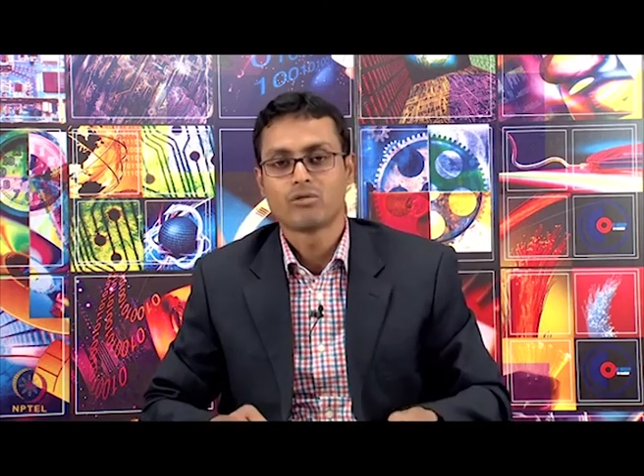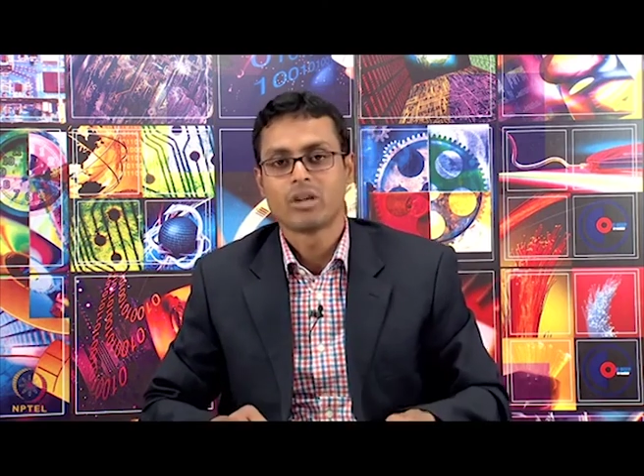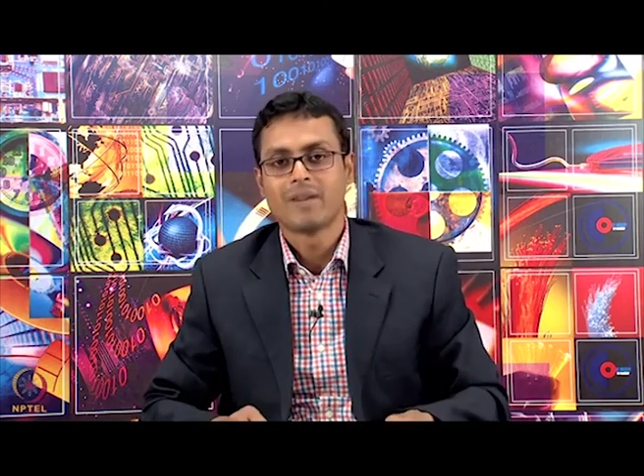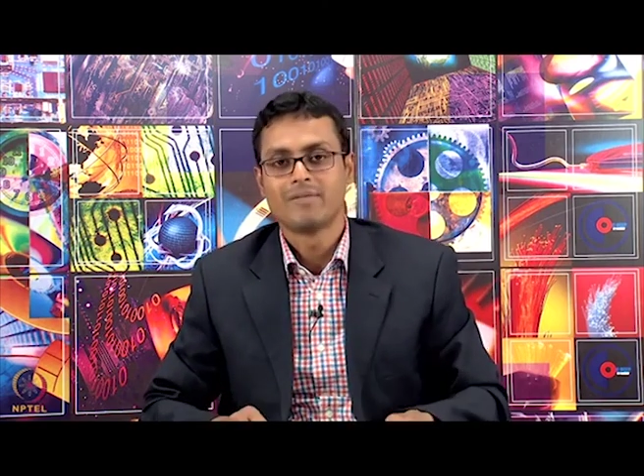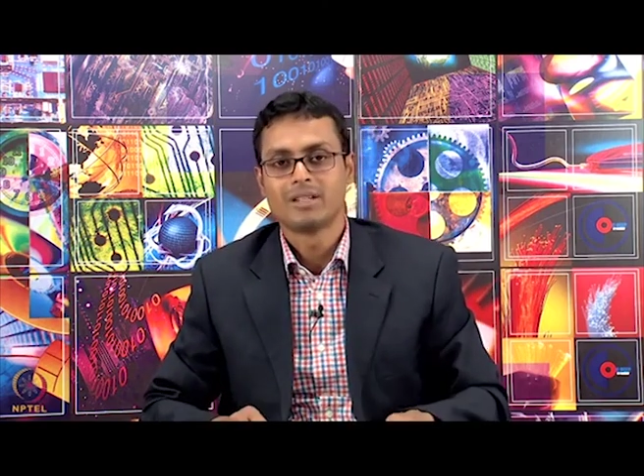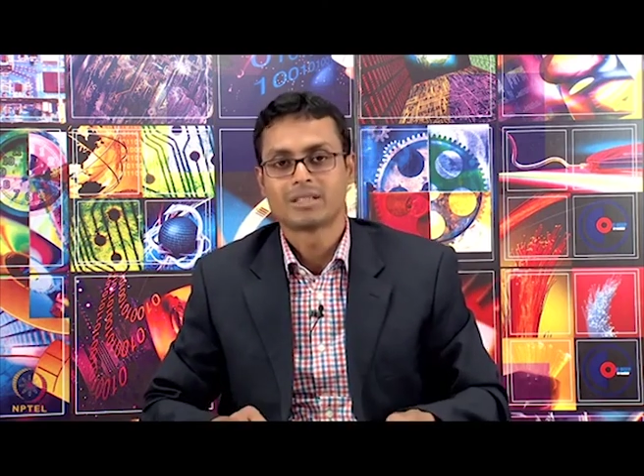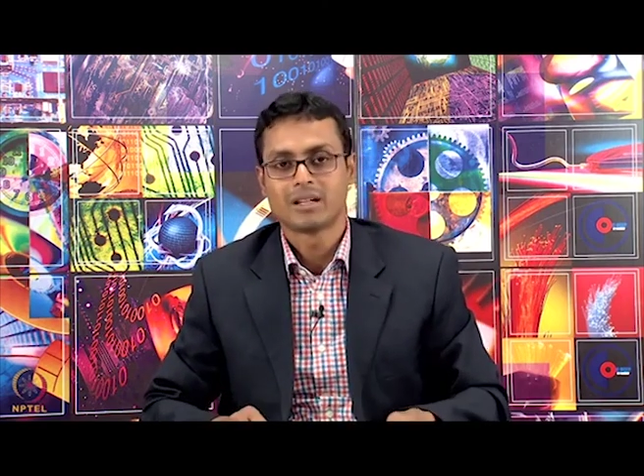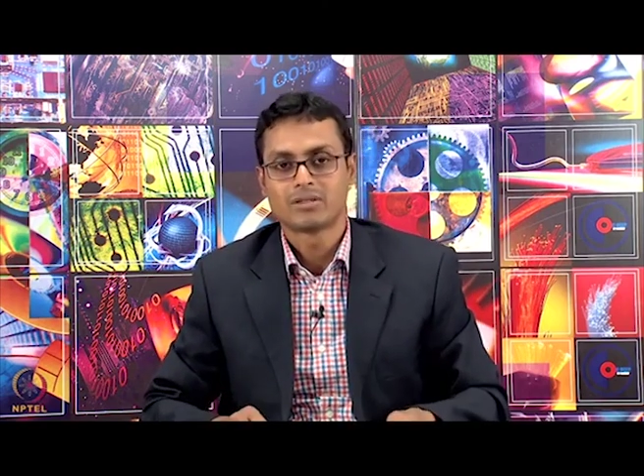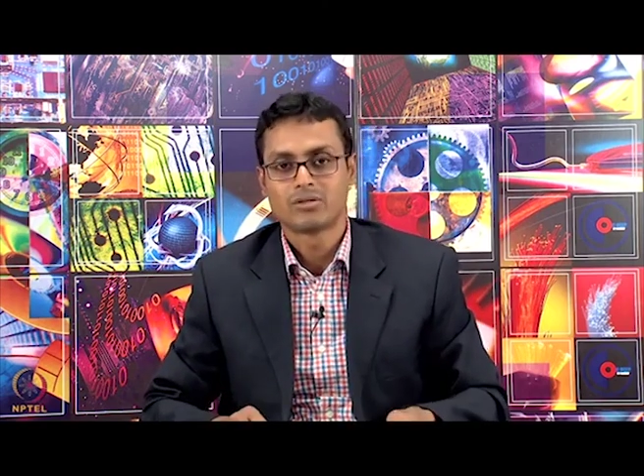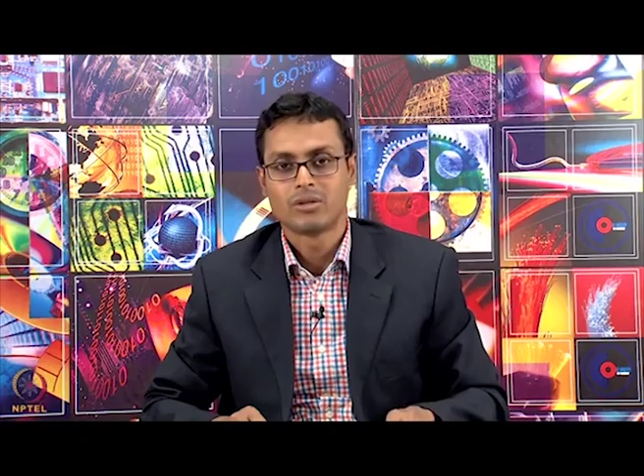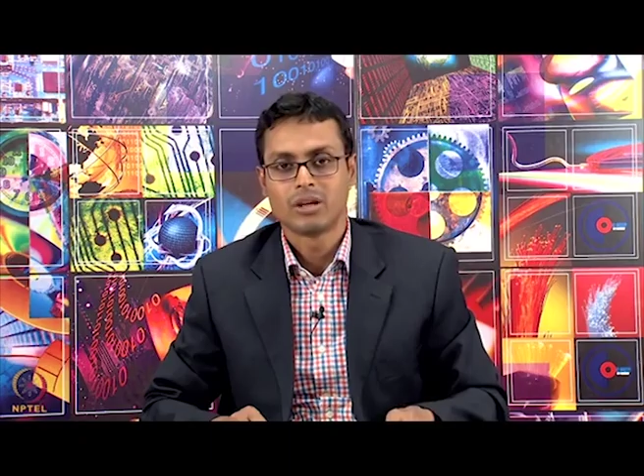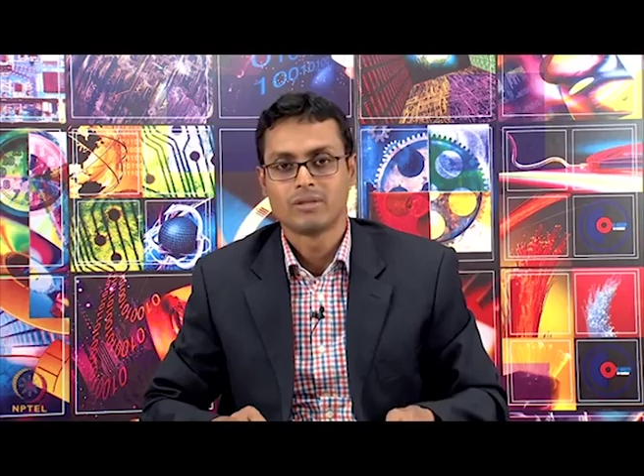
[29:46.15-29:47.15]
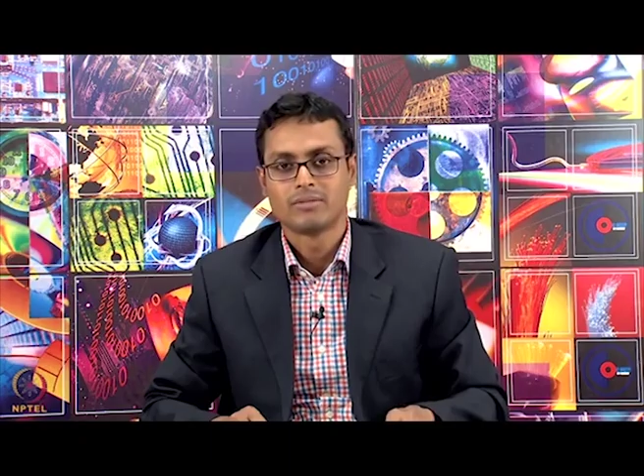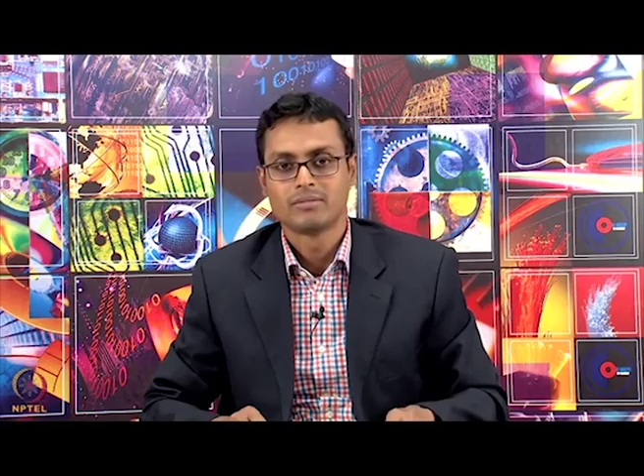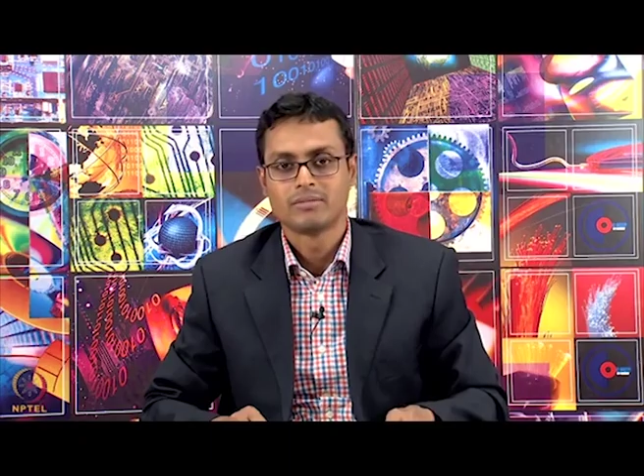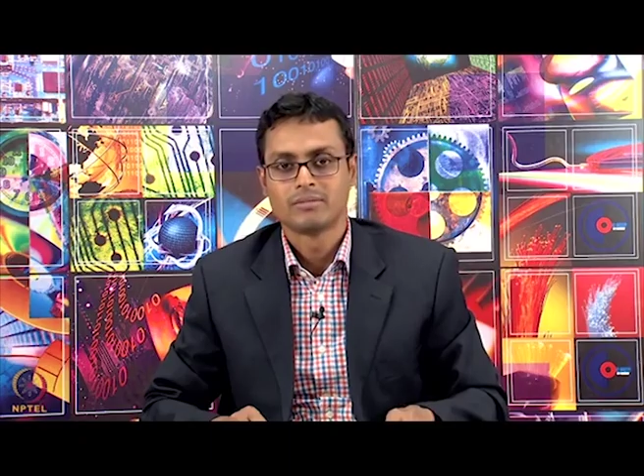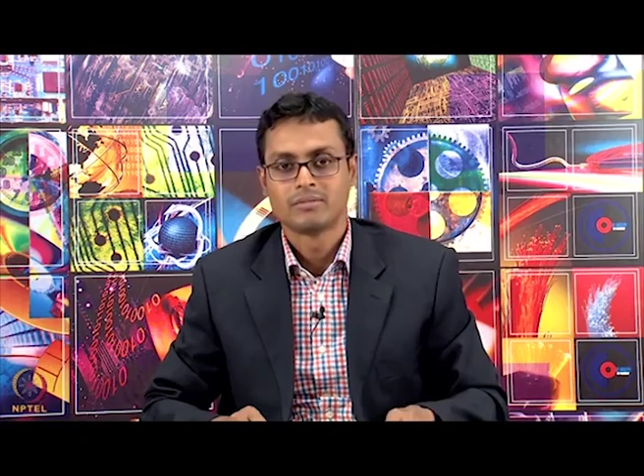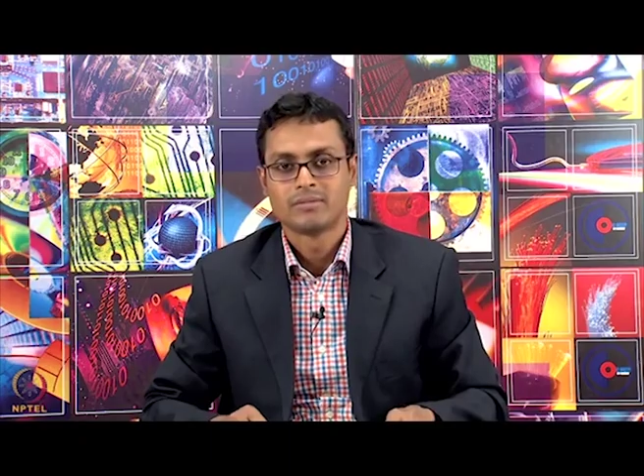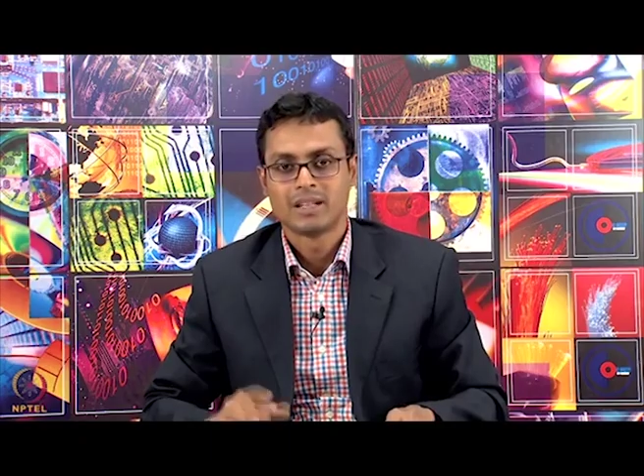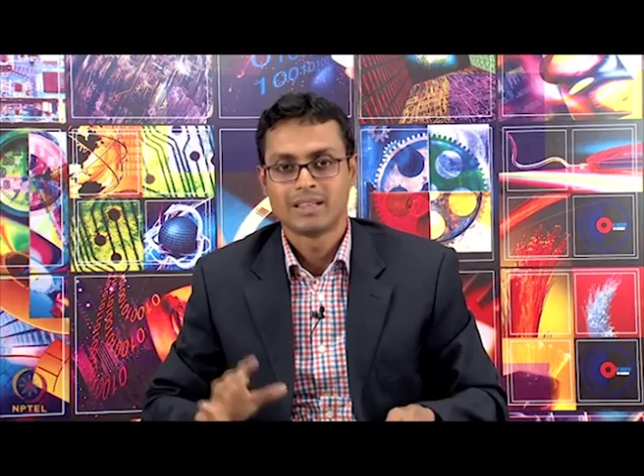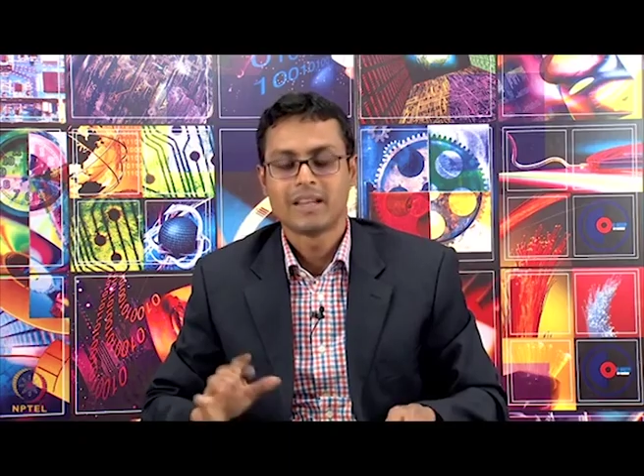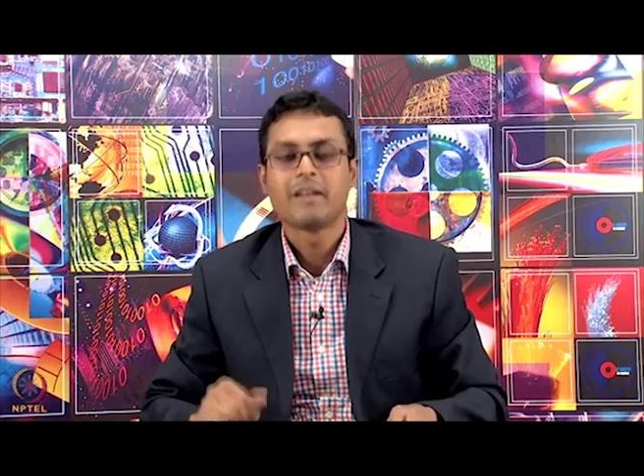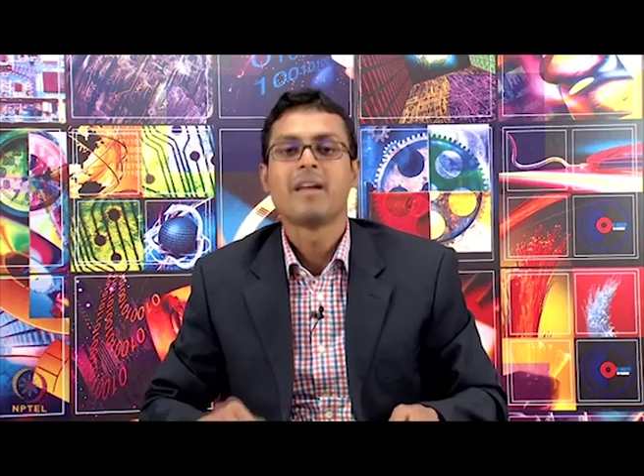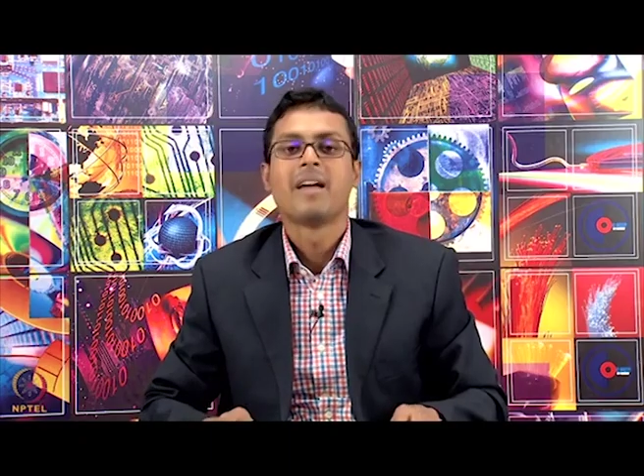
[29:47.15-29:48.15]
we have discussed today.
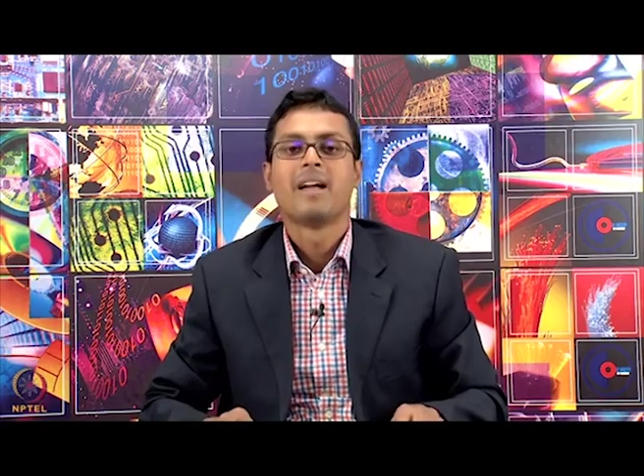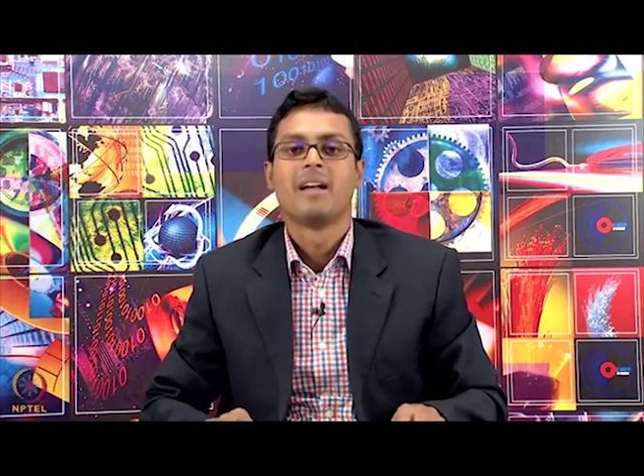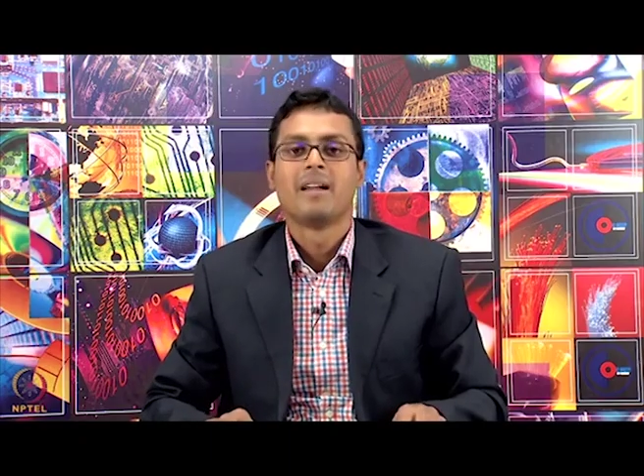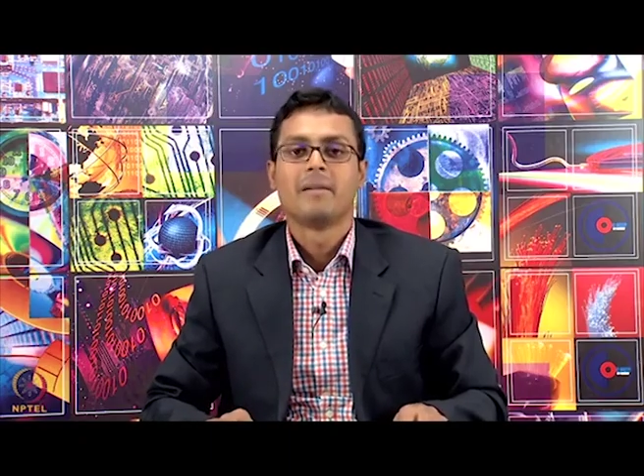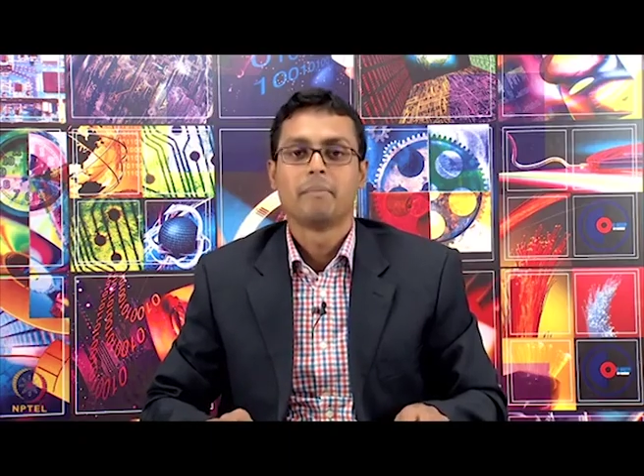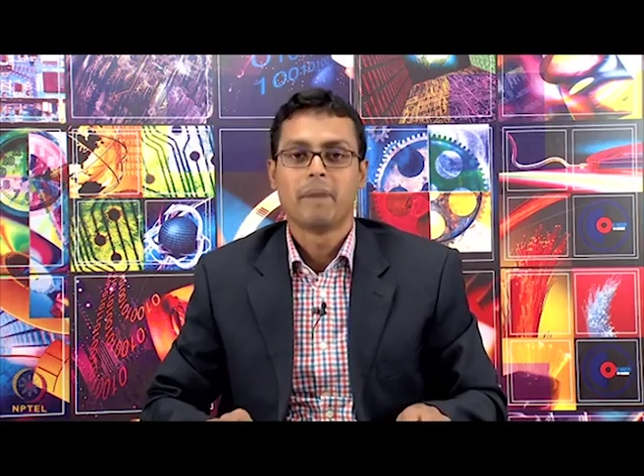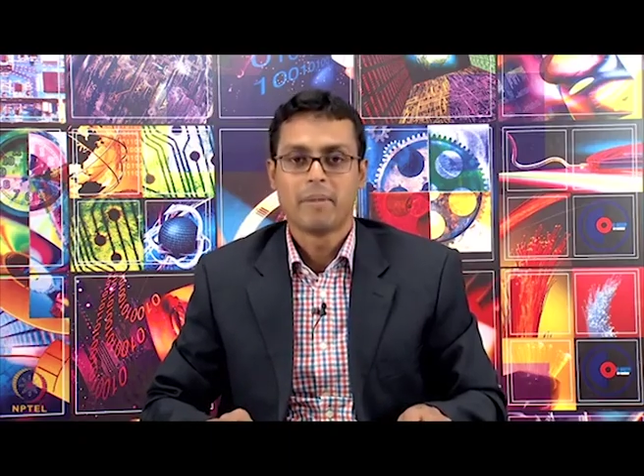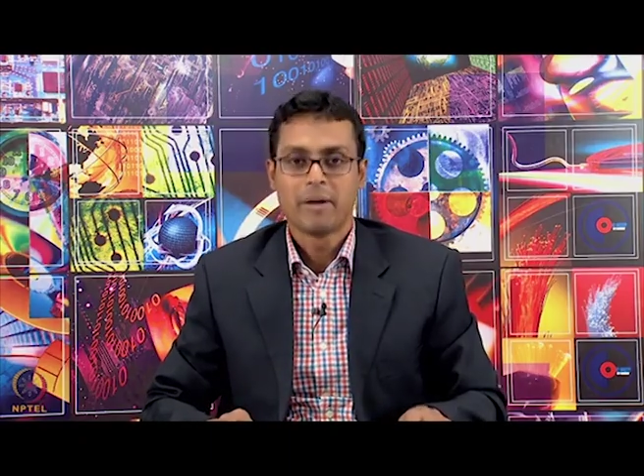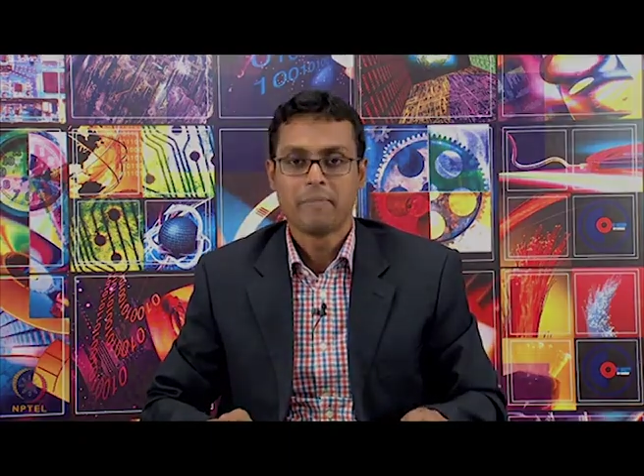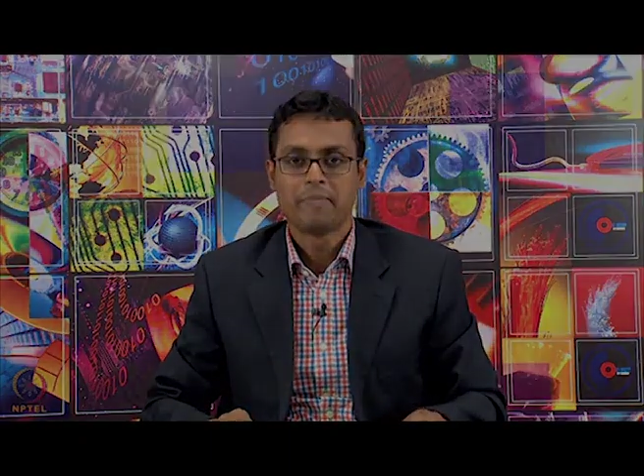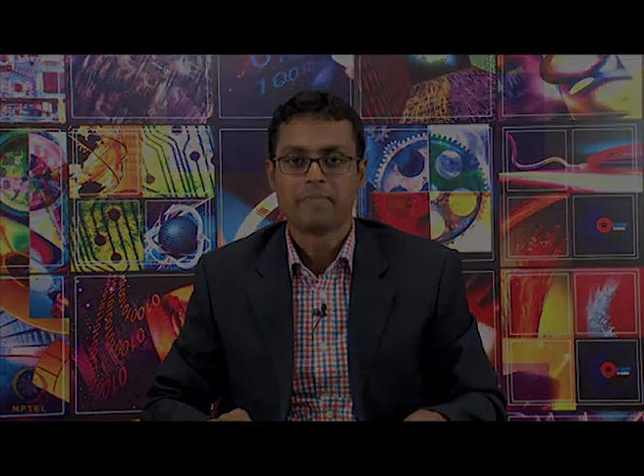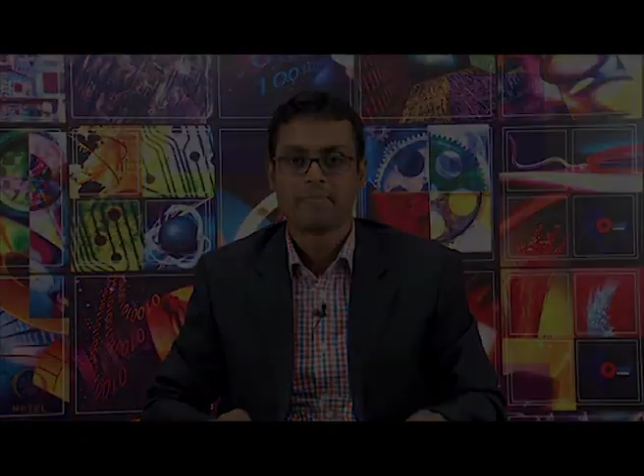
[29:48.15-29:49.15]
Till then, bye bye.